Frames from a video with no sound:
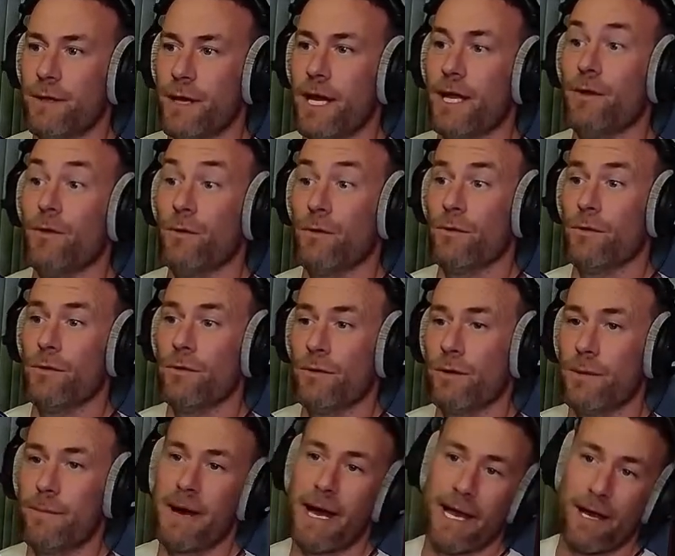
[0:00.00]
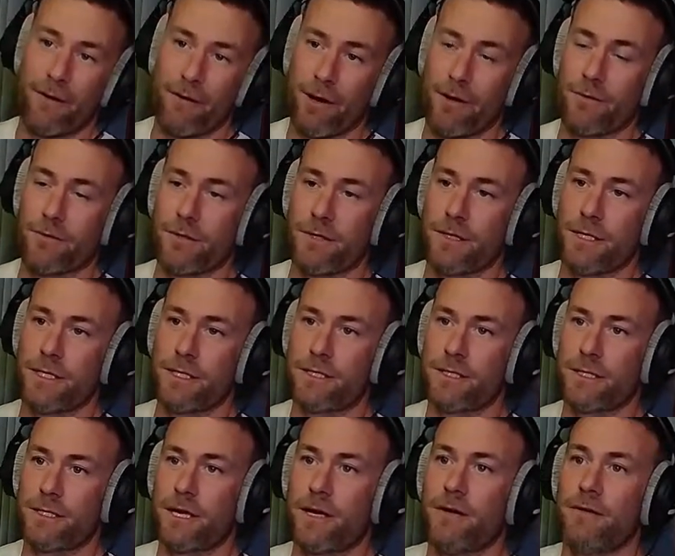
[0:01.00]
I know the background to this
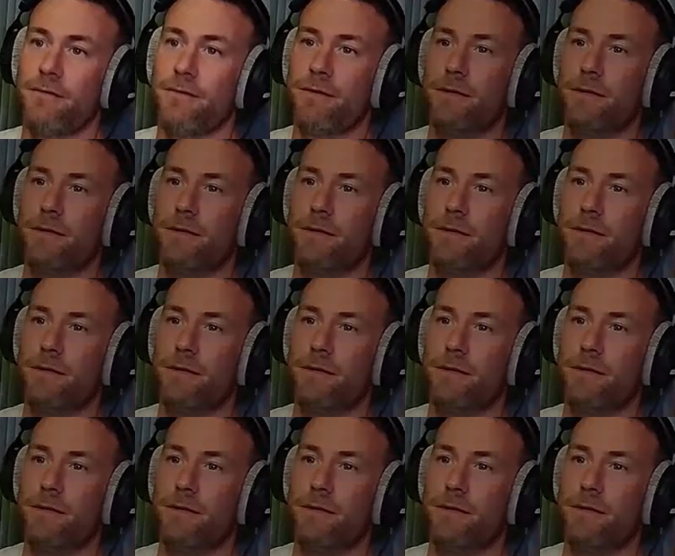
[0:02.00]
stuff?